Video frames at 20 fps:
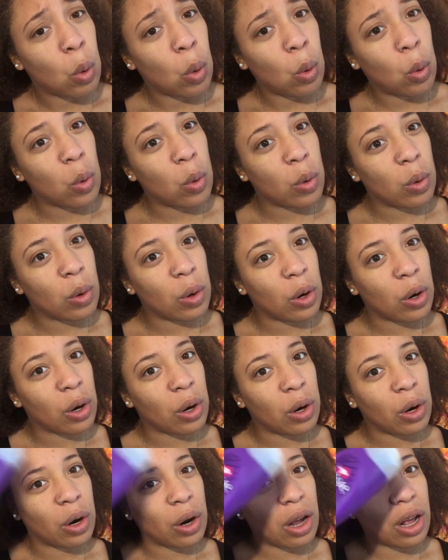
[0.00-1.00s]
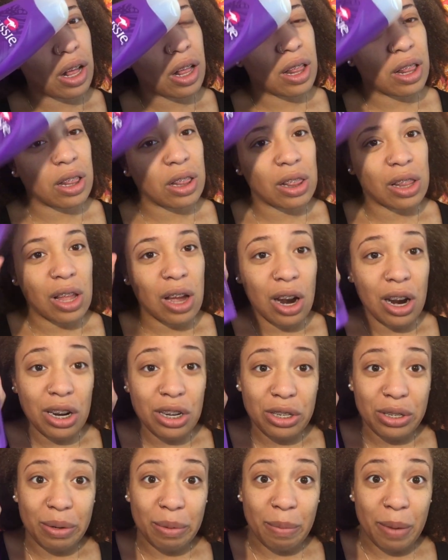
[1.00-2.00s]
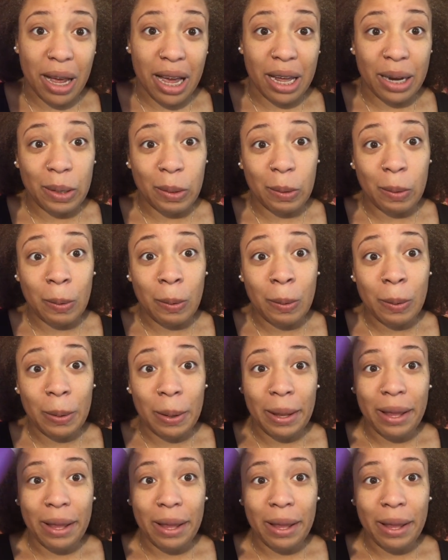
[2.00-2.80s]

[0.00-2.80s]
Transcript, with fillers: or a larger bottle